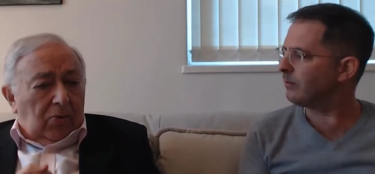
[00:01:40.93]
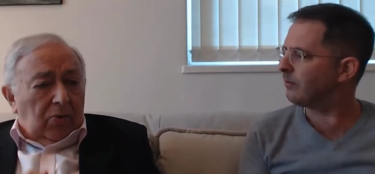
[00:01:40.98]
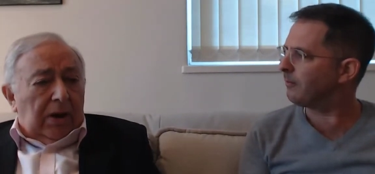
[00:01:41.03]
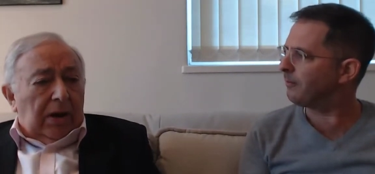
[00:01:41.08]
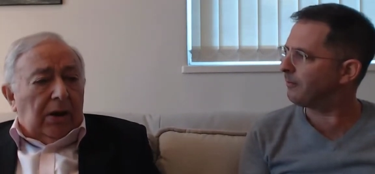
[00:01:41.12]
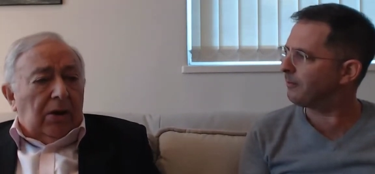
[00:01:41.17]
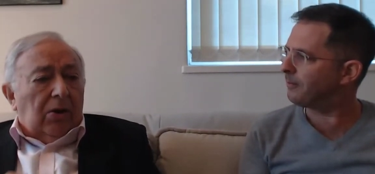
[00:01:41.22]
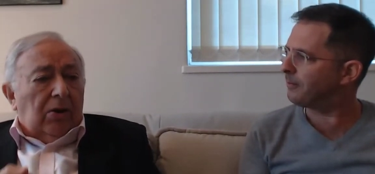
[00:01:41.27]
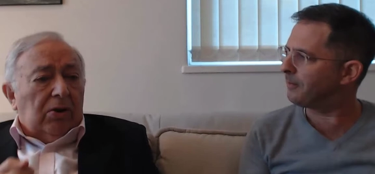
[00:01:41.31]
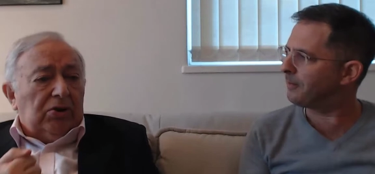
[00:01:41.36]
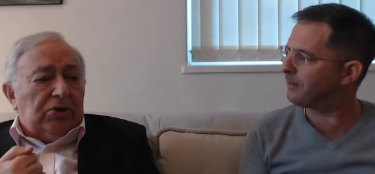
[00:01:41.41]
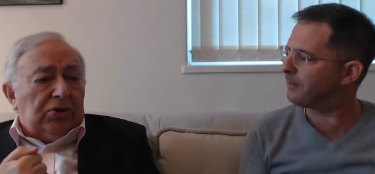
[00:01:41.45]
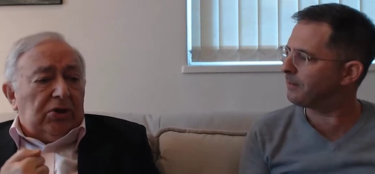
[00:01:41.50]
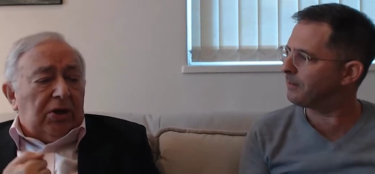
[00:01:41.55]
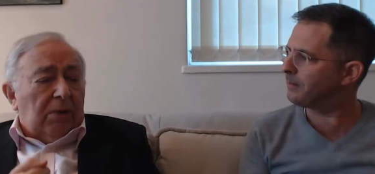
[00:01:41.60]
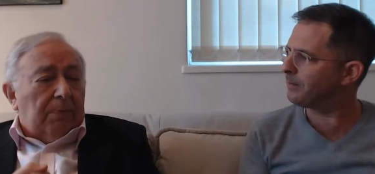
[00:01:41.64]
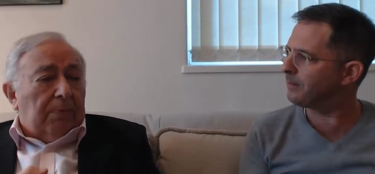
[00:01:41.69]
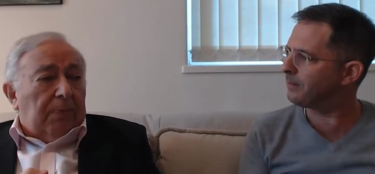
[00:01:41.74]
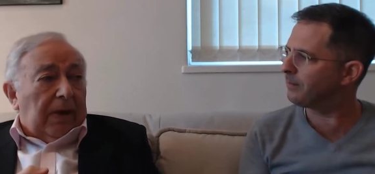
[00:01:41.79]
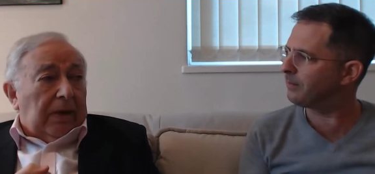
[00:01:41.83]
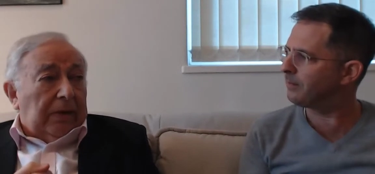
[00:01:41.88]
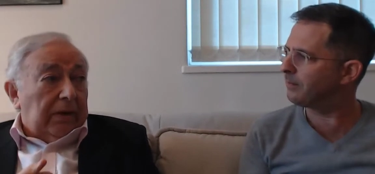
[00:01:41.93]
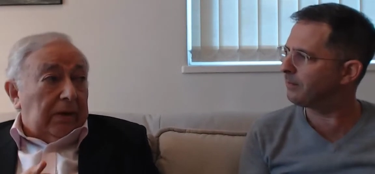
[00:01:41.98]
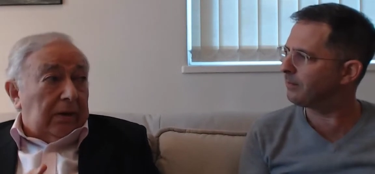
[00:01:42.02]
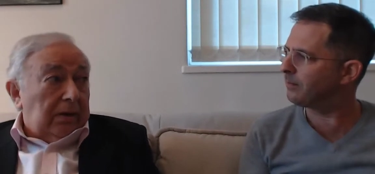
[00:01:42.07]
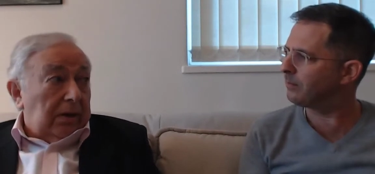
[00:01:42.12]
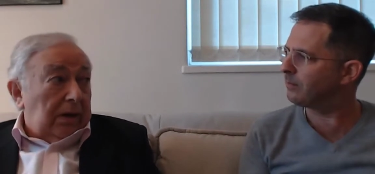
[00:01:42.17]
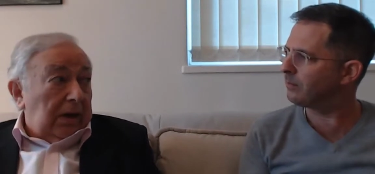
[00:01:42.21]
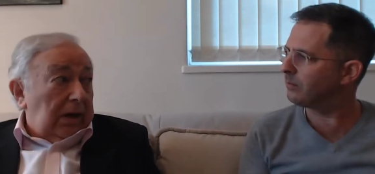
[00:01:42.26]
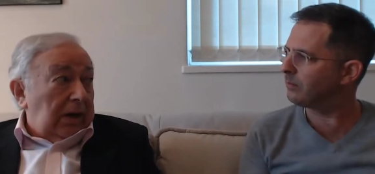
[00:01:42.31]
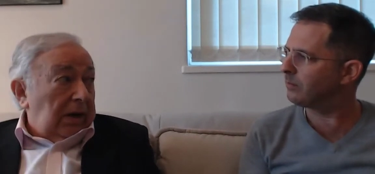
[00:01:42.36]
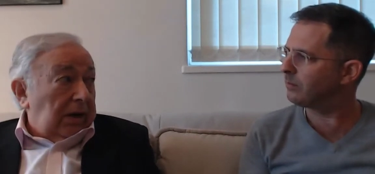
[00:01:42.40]
Speaker 1: real
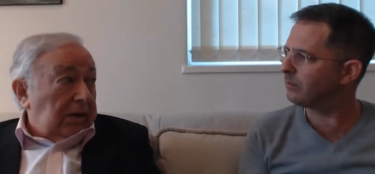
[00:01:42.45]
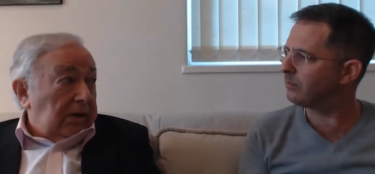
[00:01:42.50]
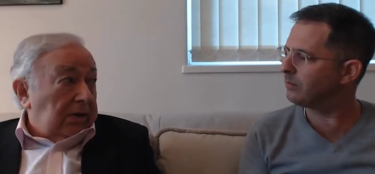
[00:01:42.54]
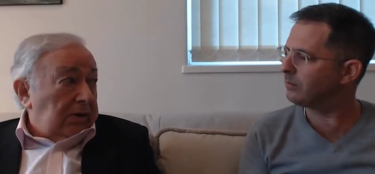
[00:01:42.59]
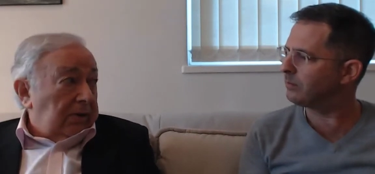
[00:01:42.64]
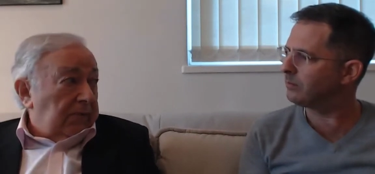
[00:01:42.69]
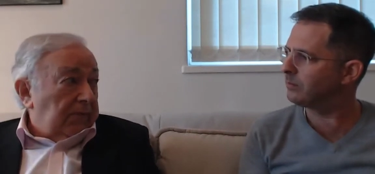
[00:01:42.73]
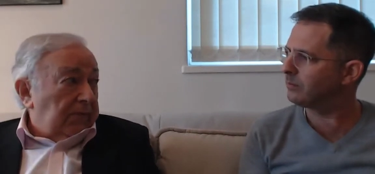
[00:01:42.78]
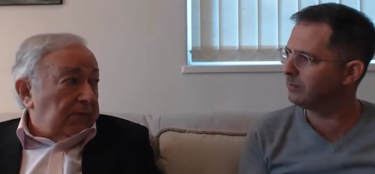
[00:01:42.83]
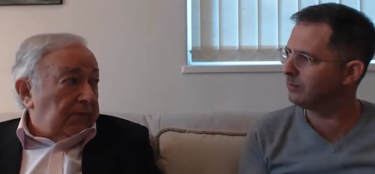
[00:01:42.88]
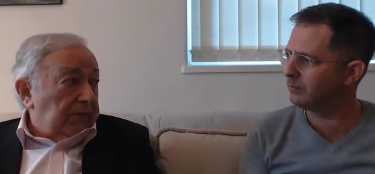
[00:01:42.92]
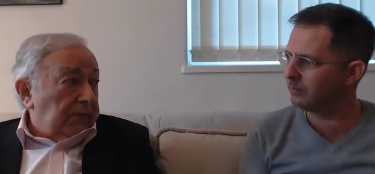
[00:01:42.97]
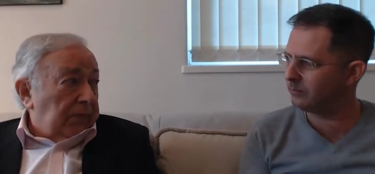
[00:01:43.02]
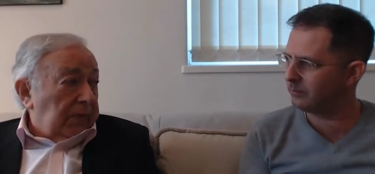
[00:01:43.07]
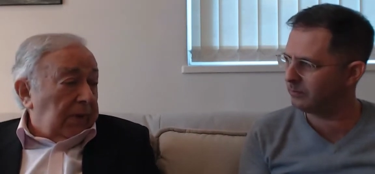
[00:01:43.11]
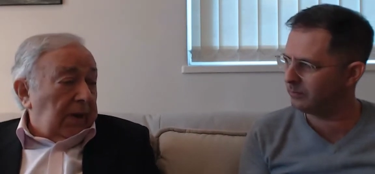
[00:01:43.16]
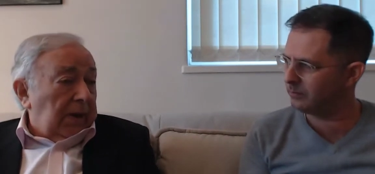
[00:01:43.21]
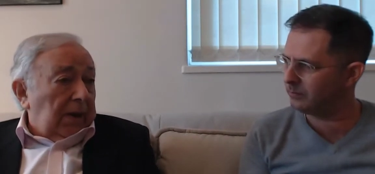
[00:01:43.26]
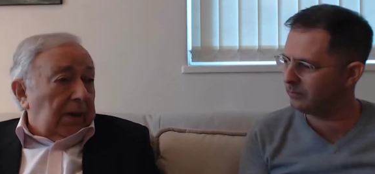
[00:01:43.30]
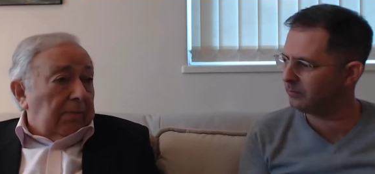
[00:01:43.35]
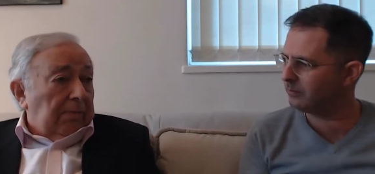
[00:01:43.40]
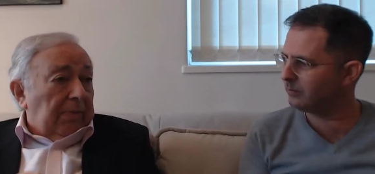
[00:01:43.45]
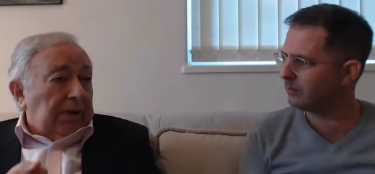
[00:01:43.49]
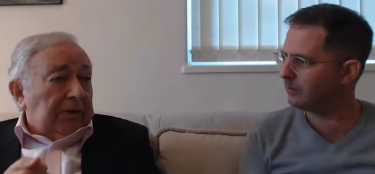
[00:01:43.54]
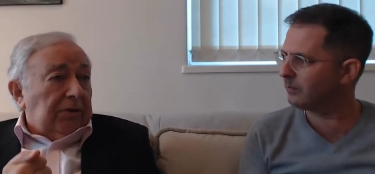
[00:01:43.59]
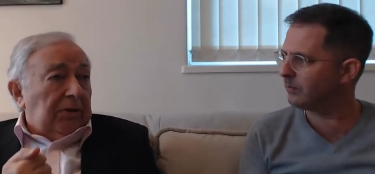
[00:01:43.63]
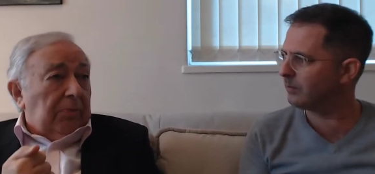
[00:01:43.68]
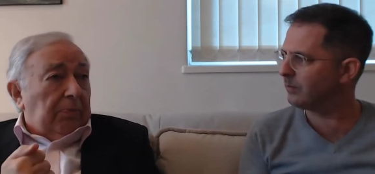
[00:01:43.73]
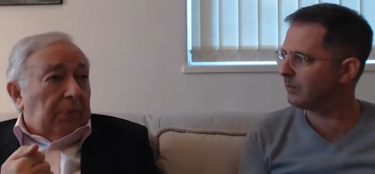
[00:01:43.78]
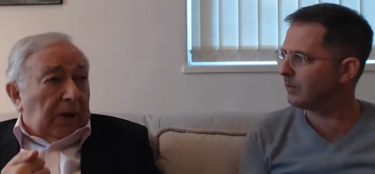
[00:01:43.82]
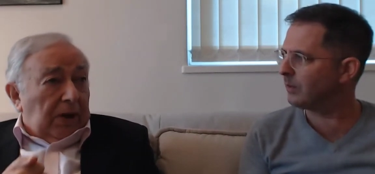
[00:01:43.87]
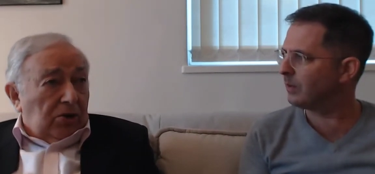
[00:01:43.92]
osteopathic need, mm-hmm.
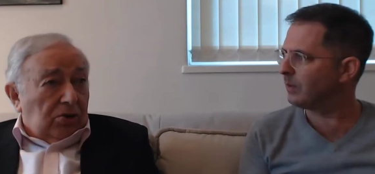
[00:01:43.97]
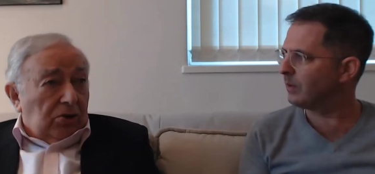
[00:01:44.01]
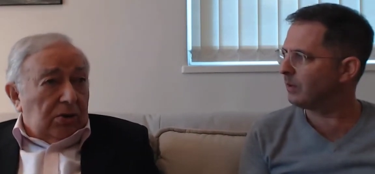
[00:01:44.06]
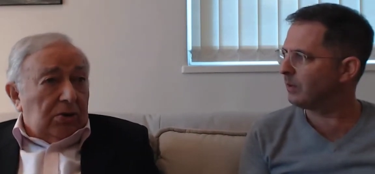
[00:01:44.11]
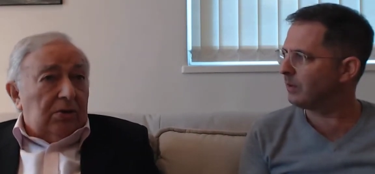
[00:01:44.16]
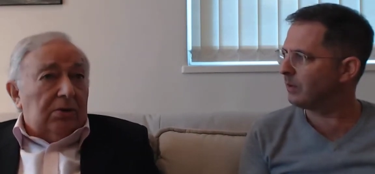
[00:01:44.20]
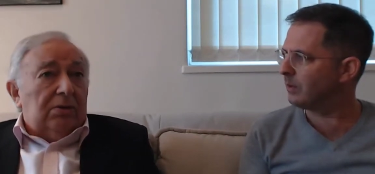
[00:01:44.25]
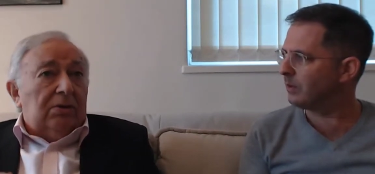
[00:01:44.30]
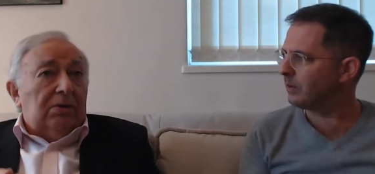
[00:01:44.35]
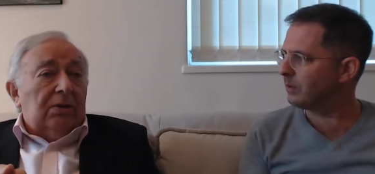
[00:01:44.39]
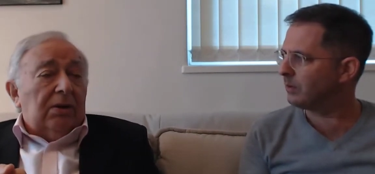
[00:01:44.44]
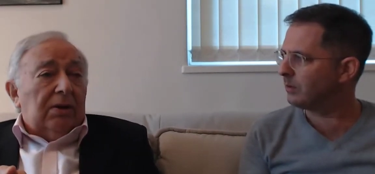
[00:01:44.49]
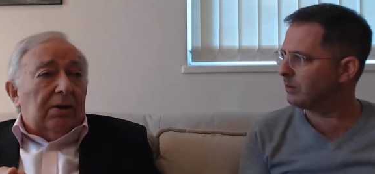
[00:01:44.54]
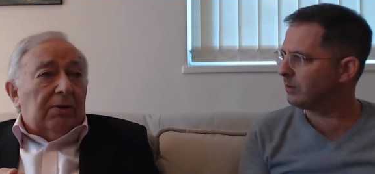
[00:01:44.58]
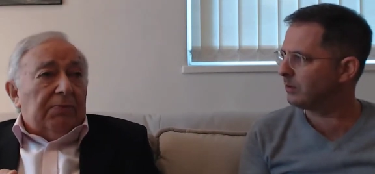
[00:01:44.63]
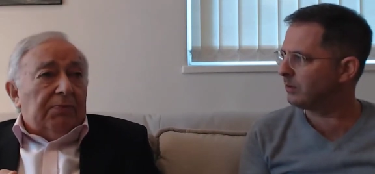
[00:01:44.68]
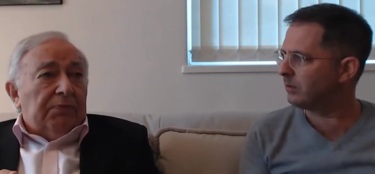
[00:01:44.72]
but the patient